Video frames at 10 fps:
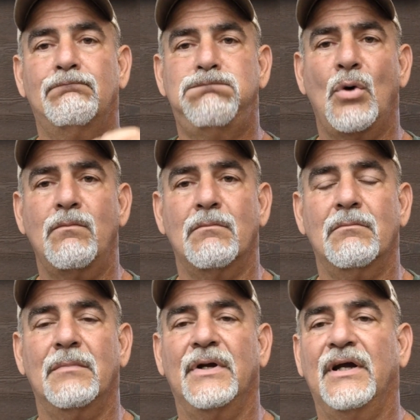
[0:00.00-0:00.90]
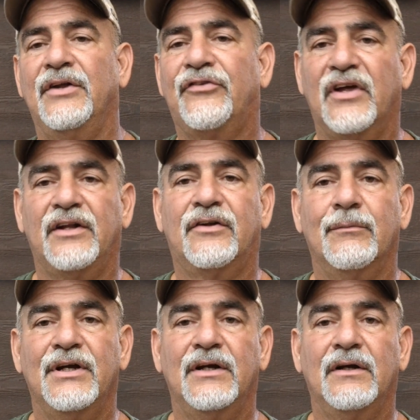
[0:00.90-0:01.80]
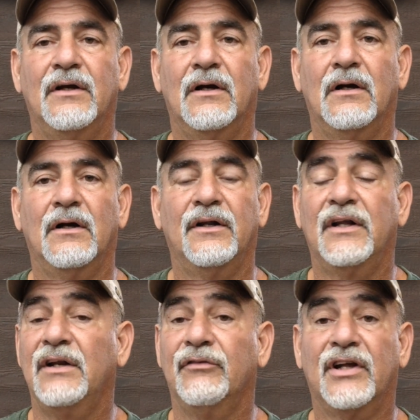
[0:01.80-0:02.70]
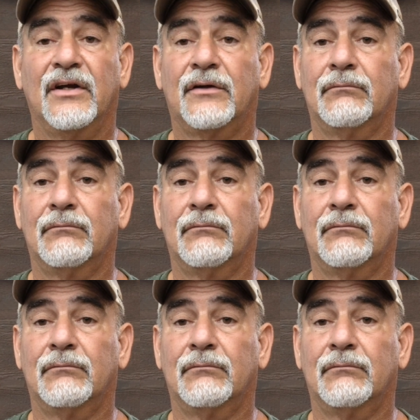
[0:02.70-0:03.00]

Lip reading: Boom. It said to me, it didn't even take,